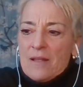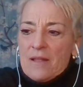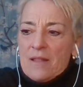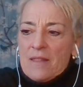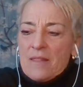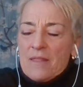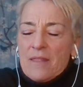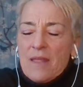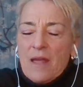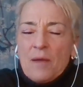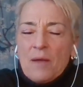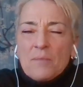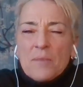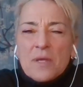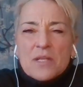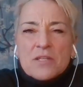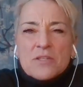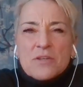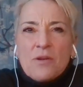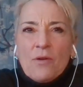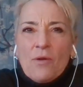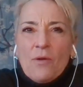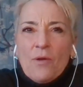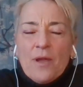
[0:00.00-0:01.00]
them
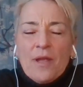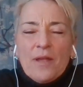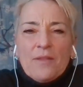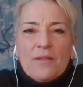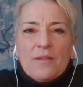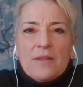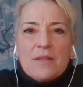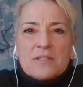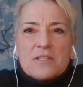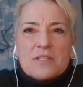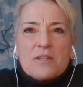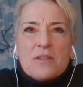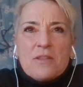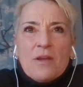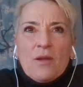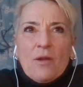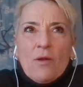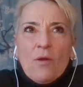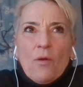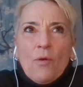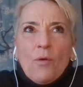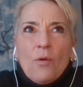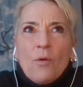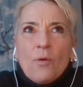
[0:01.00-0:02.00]
into growing into
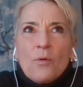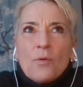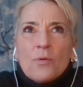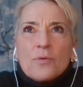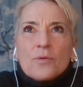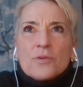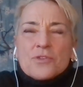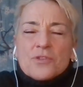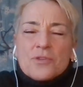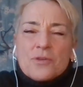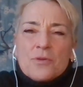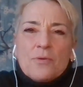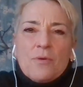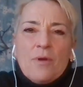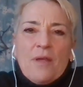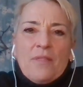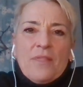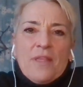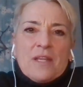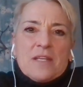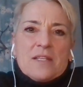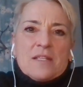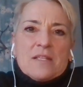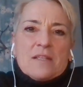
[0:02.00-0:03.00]
their own true,
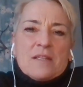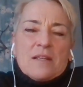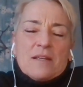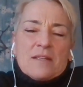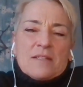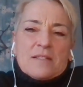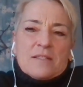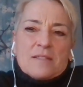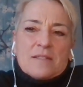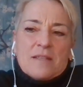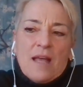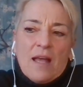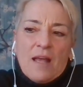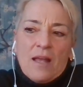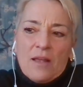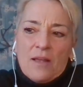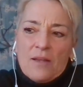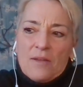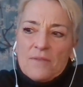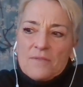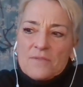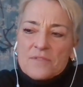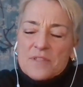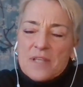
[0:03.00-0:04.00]
authentic
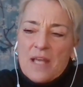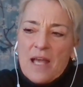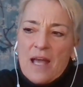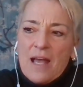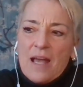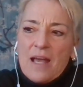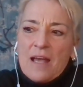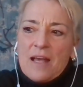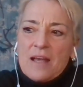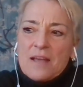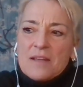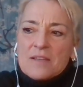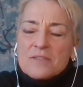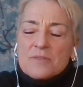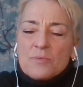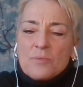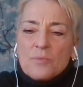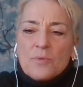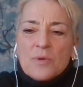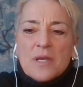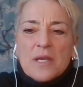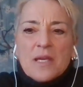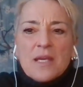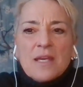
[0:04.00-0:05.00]
selves as
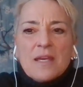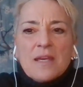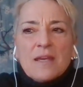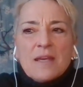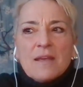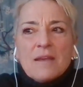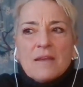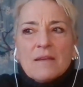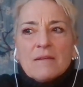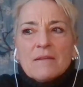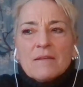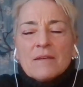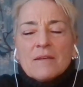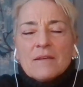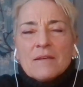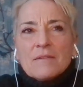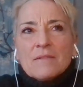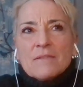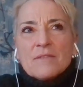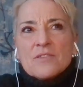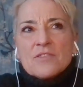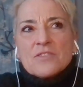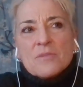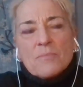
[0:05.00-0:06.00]
we
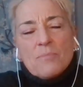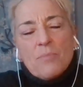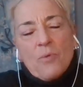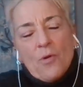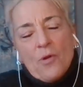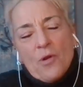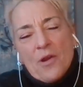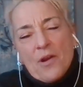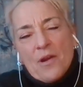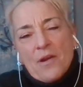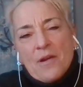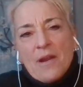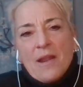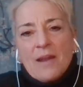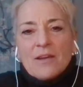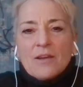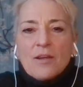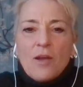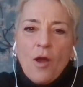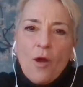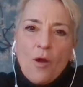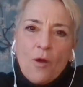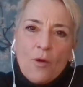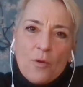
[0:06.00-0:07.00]
support
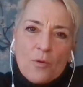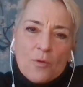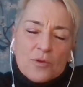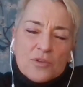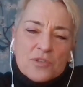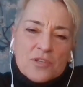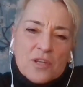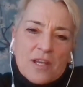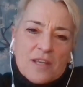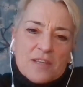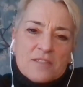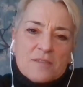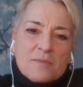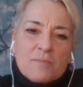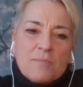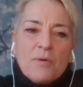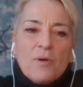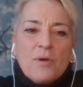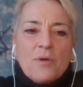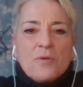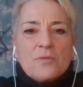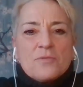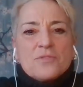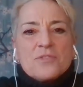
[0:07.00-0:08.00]
and coach, as
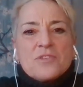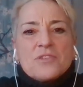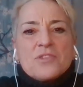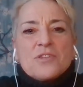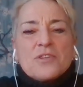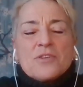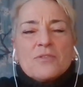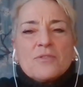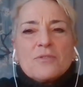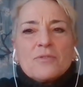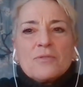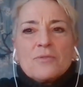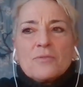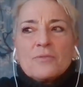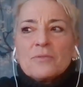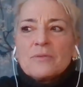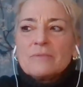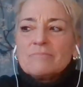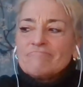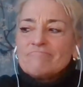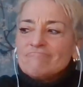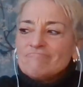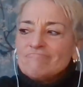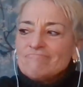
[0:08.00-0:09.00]
opposed to
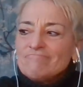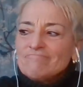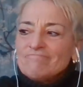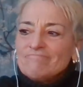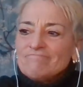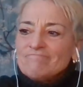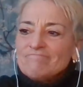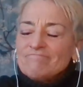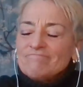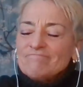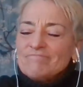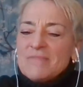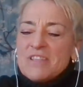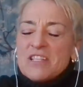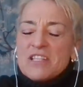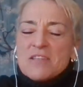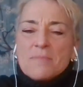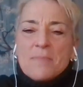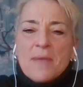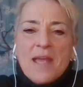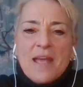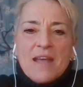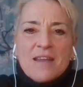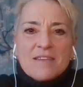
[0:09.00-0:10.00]

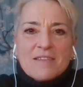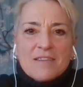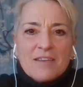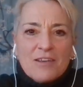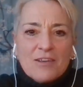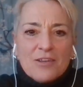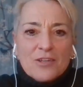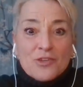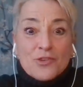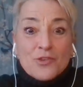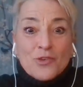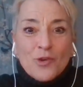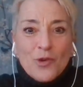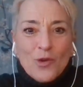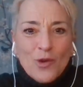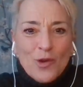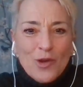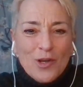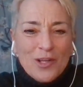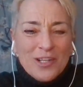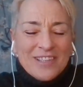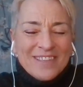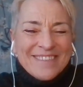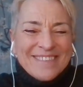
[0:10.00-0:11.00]
demand and
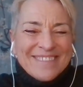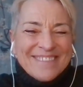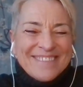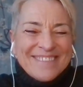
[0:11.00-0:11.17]
control.